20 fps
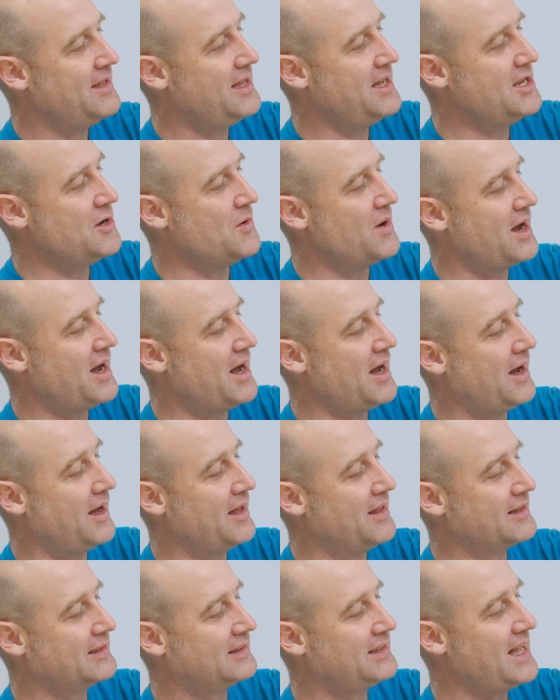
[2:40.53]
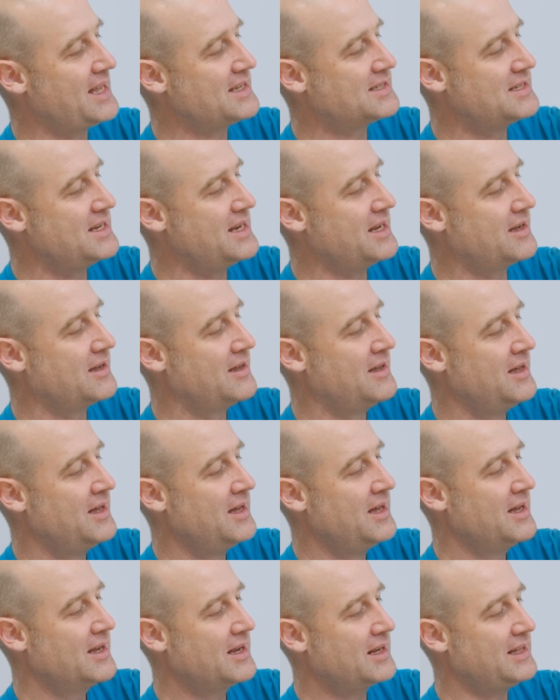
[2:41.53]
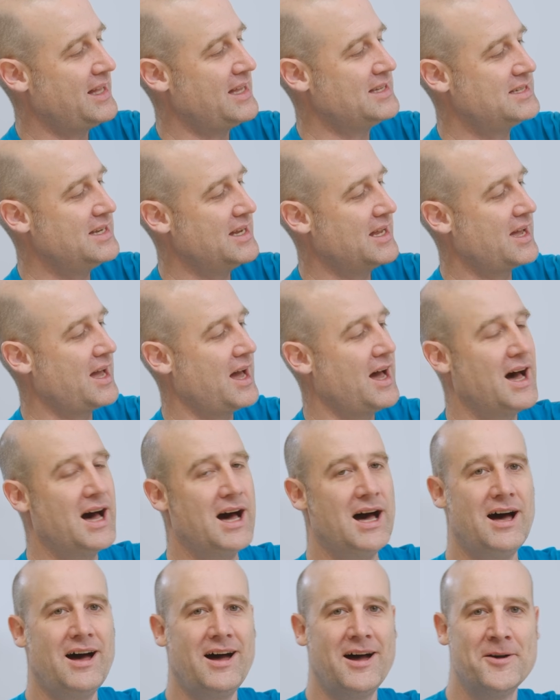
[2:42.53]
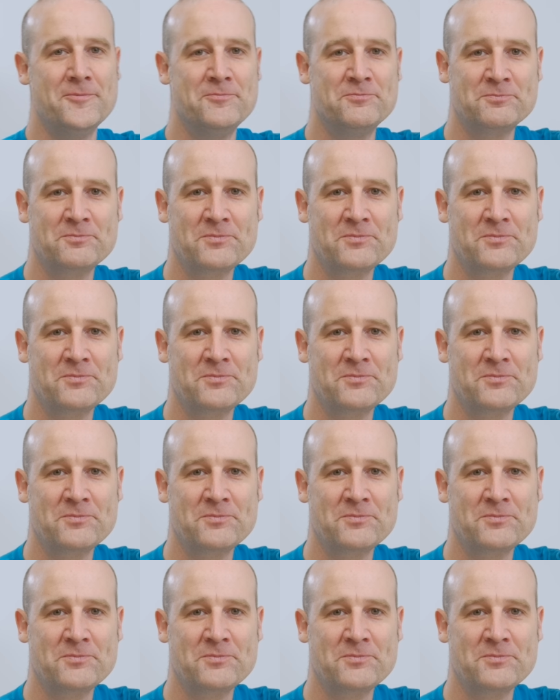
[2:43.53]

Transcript: There you are. Classic car